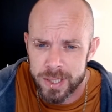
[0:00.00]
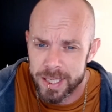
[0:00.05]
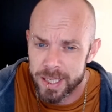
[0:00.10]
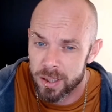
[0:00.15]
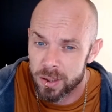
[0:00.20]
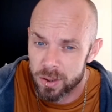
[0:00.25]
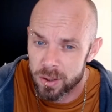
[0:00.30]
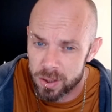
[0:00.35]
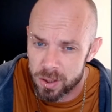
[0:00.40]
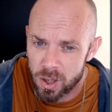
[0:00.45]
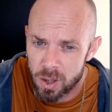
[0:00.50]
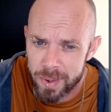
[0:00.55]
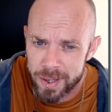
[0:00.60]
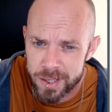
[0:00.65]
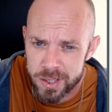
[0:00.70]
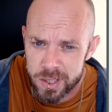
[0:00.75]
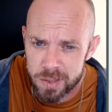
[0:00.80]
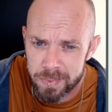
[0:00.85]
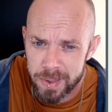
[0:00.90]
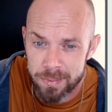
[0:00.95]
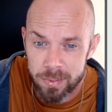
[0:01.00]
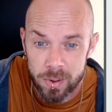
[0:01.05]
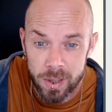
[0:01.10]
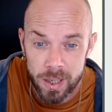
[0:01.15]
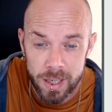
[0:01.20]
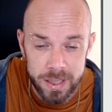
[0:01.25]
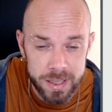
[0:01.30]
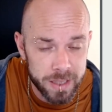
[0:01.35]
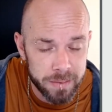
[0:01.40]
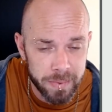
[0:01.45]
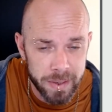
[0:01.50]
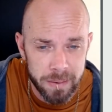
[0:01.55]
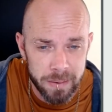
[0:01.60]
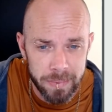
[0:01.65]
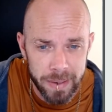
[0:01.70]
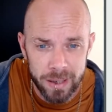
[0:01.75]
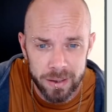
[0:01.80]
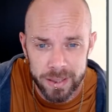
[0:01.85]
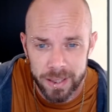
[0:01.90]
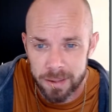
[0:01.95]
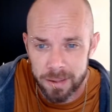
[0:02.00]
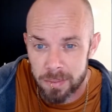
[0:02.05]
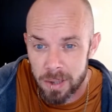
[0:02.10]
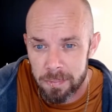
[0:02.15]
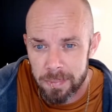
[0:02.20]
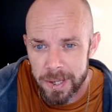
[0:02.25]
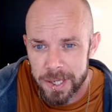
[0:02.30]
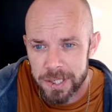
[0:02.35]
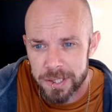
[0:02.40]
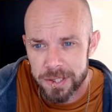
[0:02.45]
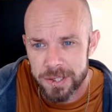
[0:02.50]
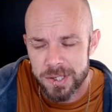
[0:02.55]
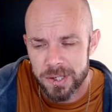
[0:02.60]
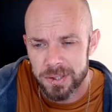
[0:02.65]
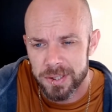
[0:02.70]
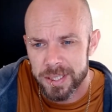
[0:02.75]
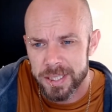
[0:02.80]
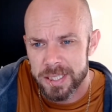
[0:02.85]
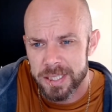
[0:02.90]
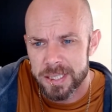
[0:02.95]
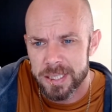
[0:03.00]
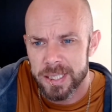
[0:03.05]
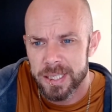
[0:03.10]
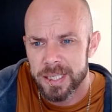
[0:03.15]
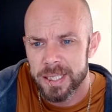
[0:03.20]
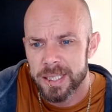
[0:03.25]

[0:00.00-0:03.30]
I had a lot of comments of people asking me about my opinions on this.